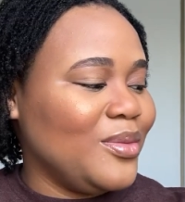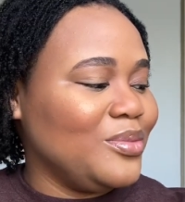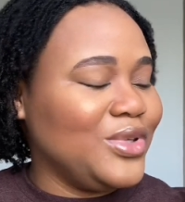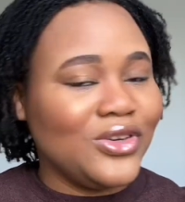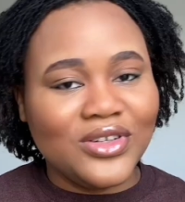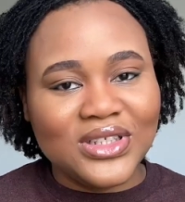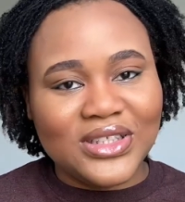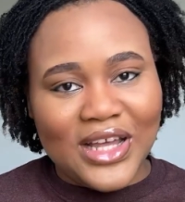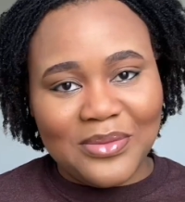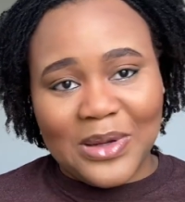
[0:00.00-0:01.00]
beyond the
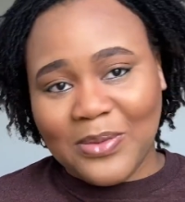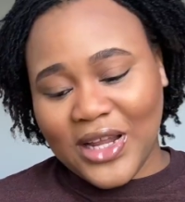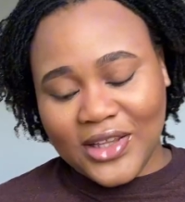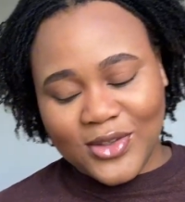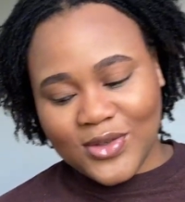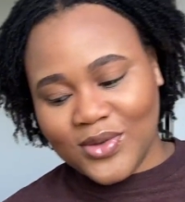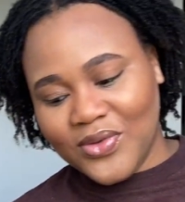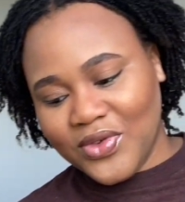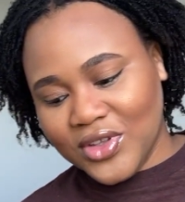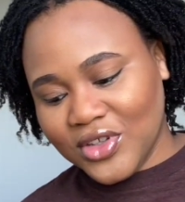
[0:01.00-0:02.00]
time I planned to
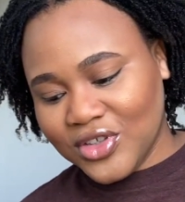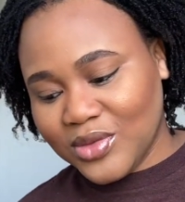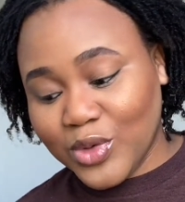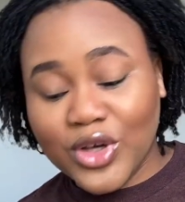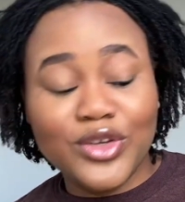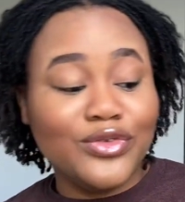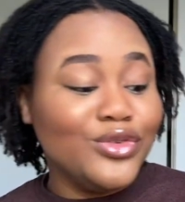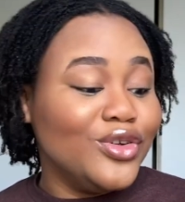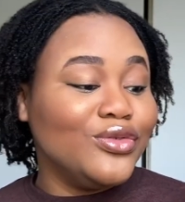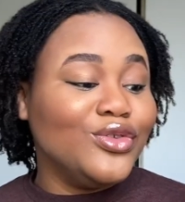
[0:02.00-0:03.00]
finish, but even
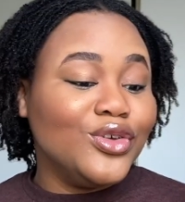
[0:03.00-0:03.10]
though